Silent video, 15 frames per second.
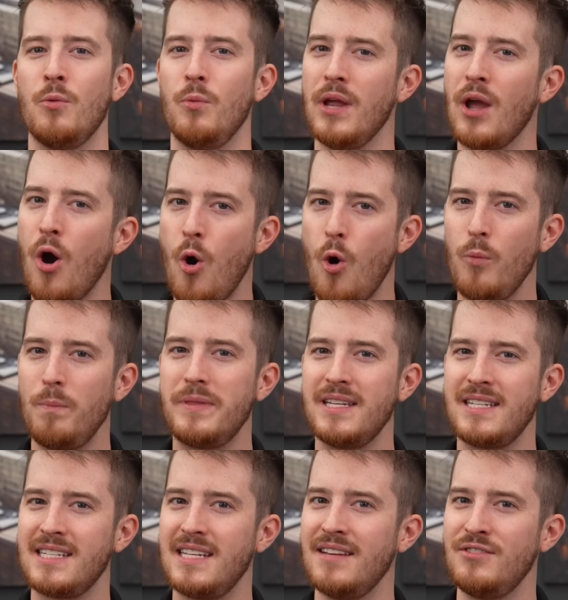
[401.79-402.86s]
We hope
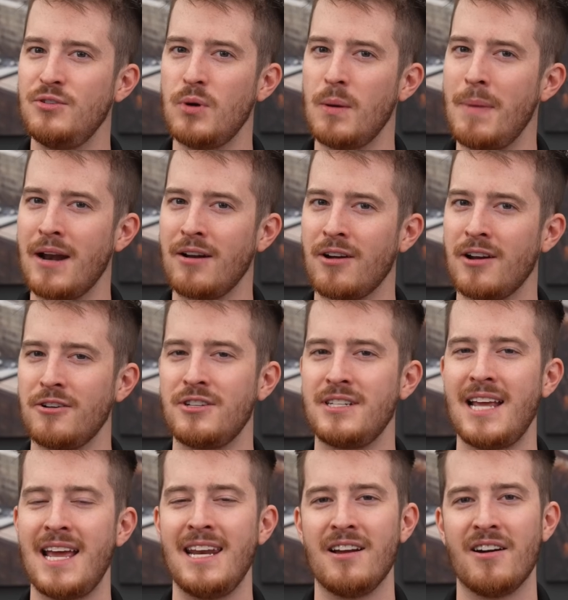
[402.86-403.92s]
this gives you a better
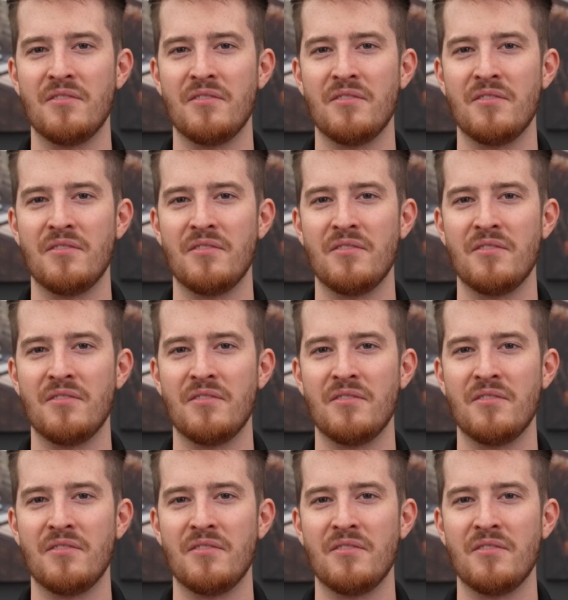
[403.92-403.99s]
understanding